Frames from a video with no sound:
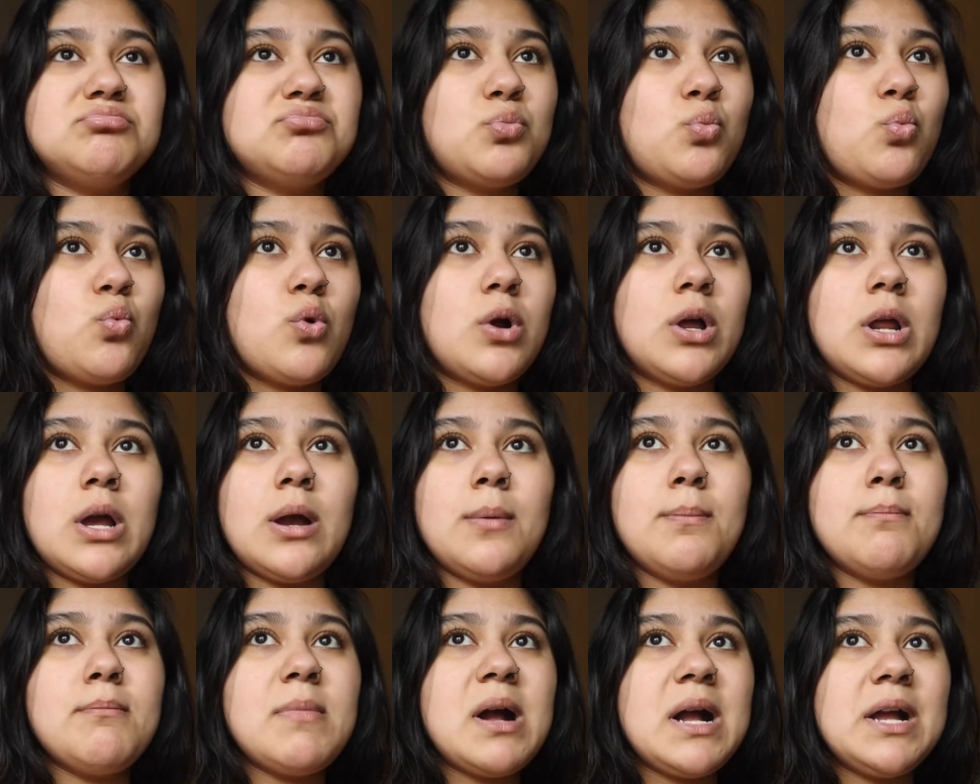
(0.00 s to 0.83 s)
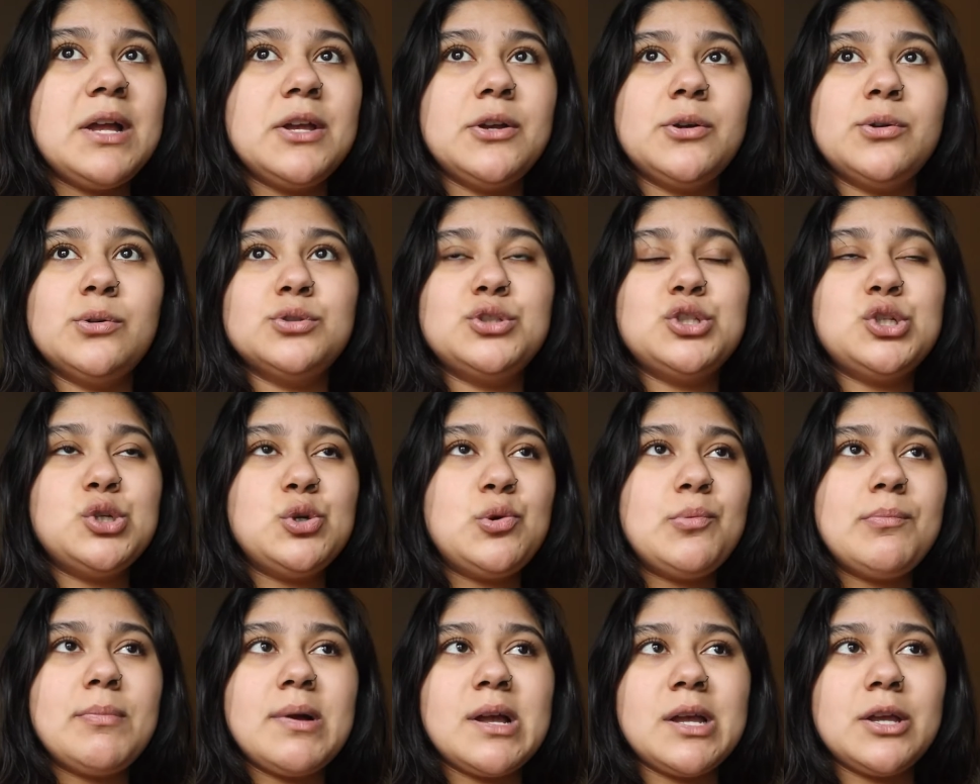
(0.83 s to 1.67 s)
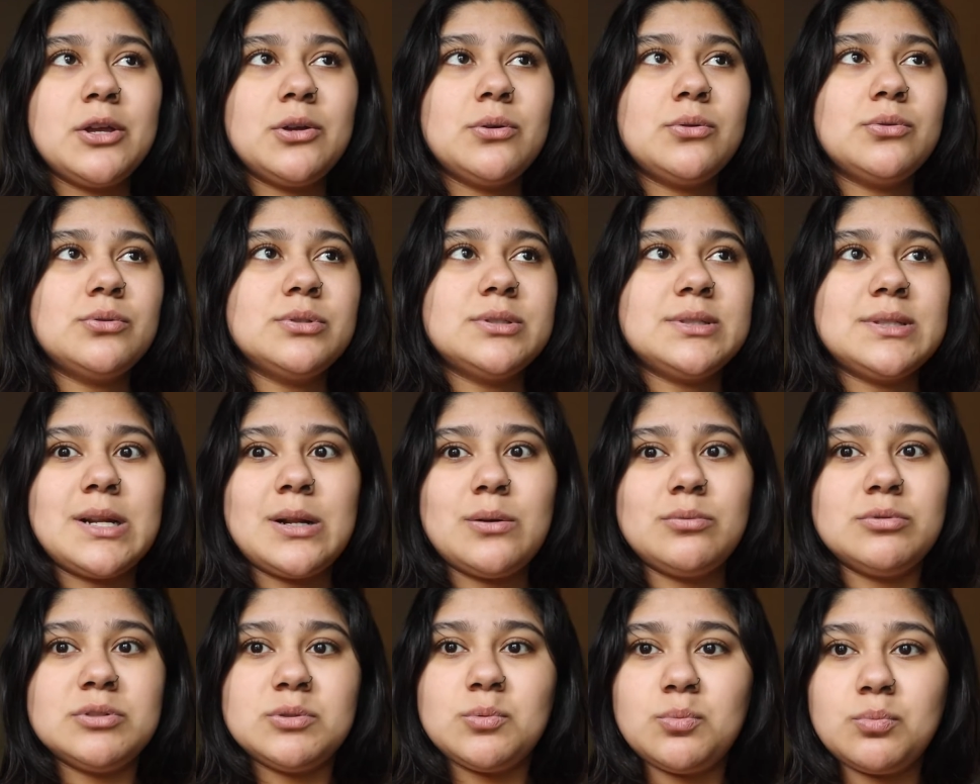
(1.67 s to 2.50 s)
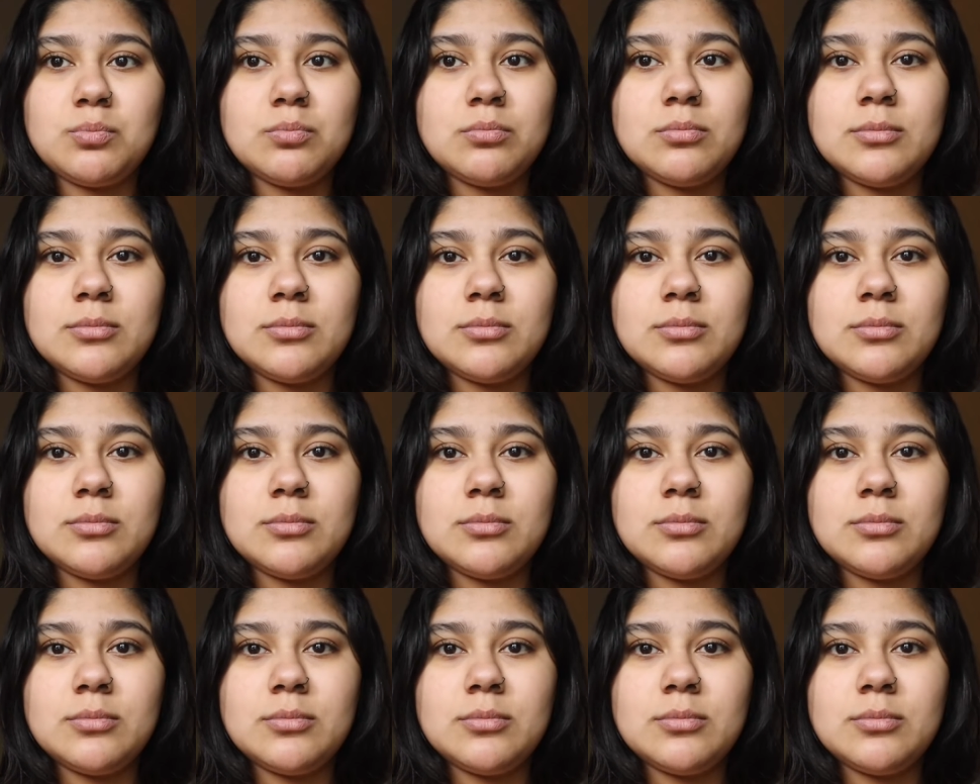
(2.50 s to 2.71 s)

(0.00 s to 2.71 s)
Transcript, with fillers: one a mile, two miles that I was,